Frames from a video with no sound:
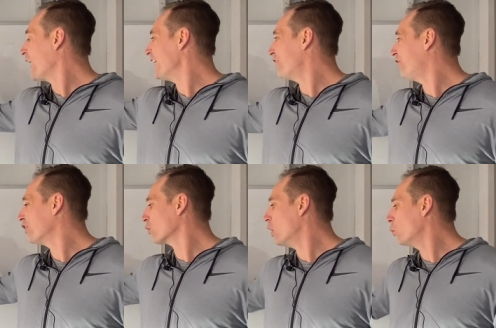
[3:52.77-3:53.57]
kind of
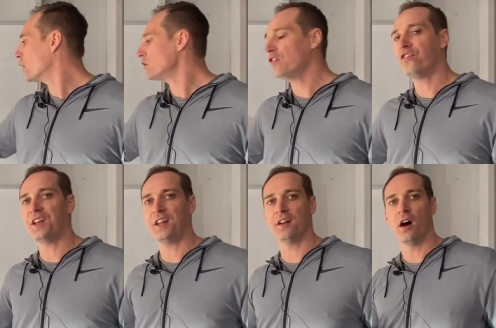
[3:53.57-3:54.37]
figure out where you
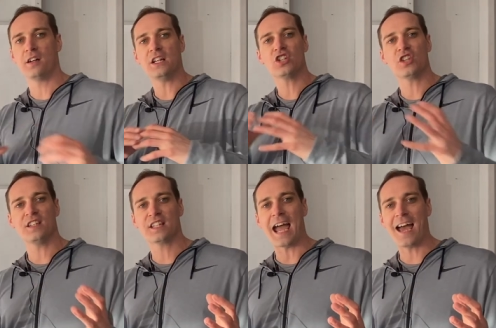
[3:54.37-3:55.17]
fit in on each of
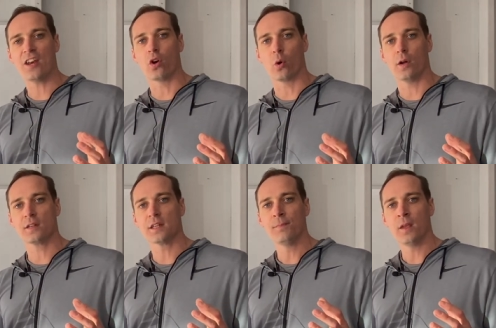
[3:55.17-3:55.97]
these
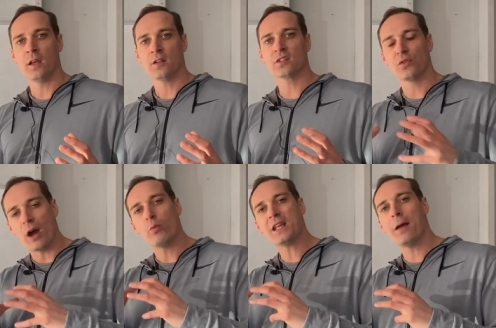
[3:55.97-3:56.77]
categories so
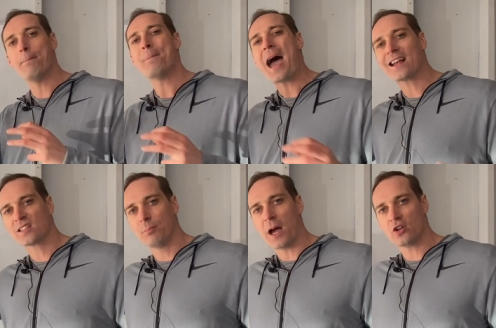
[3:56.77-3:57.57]
that we can
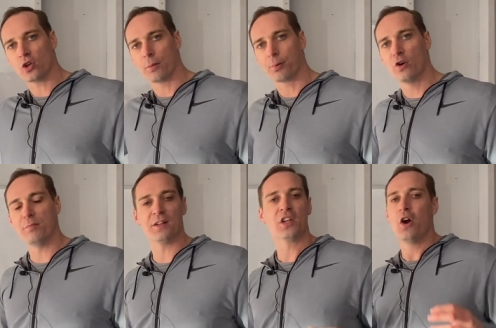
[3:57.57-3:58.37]
maximize your
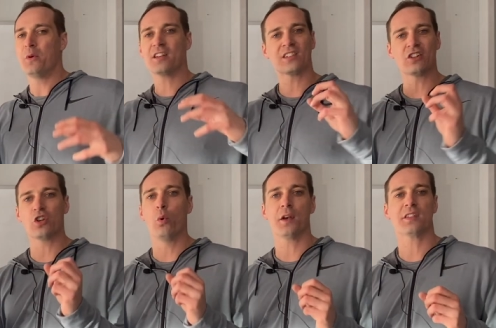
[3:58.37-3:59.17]
improvements. We
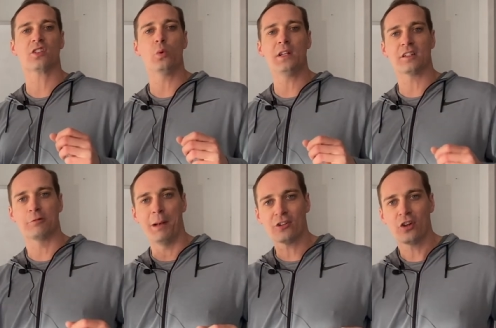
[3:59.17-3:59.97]
essentially want to squeeze as
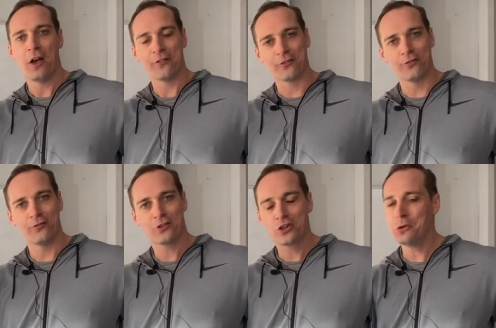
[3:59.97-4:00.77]
much
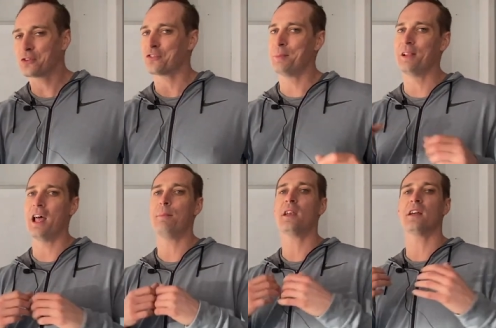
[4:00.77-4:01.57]
juice from the
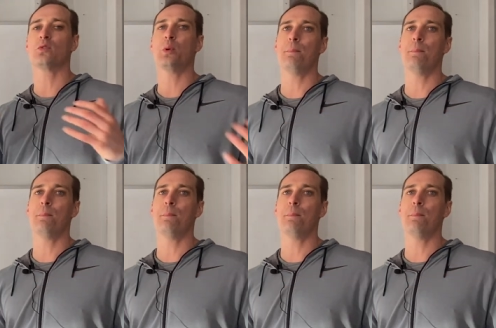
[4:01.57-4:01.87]
lemon as we